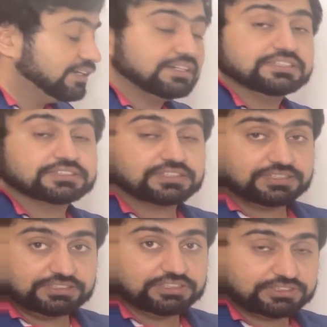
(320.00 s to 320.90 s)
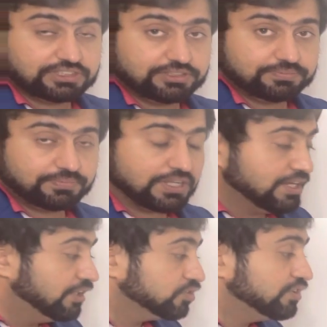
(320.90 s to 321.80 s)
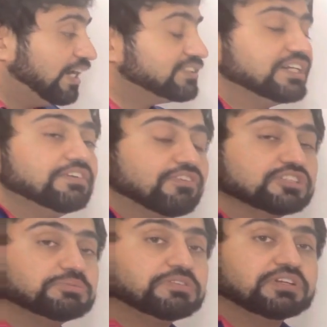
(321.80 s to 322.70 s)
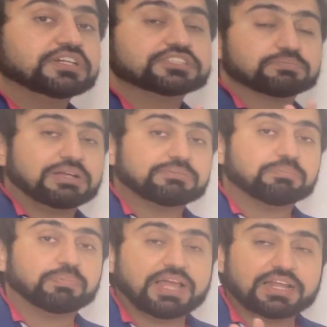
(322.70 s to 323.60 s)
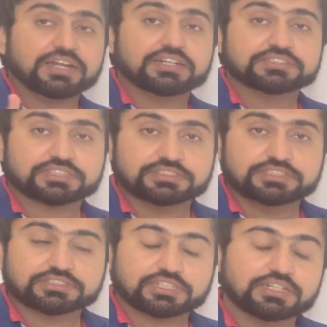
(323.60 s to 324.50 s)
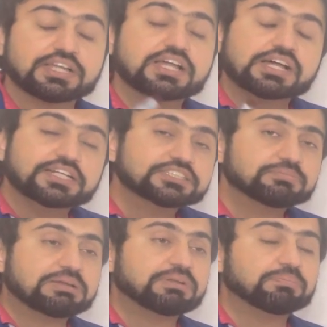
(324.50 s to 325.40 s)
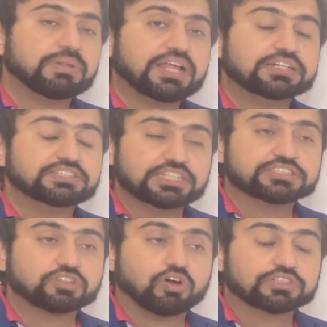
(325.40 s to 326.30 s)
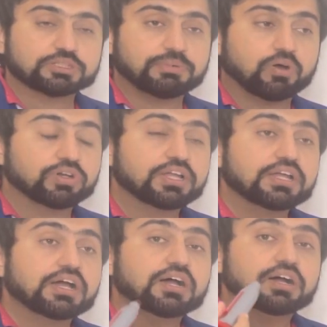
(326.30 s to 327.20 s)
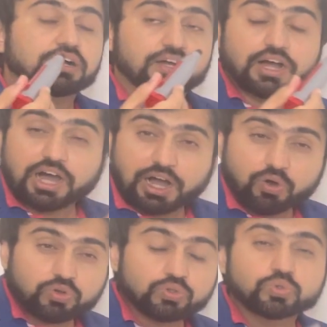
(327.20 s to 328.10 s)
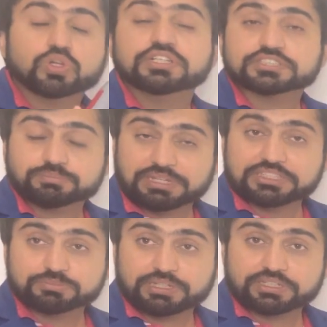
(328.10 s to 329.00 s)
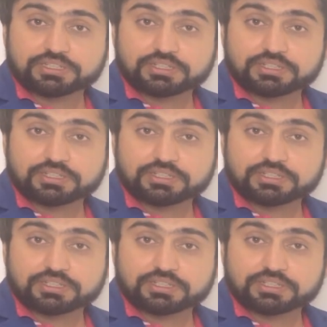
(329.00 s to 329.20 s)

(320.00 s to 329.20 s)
risk register. So that's the difference between risk management plan and risk register. Risk management plan just talks about how to do the risk management.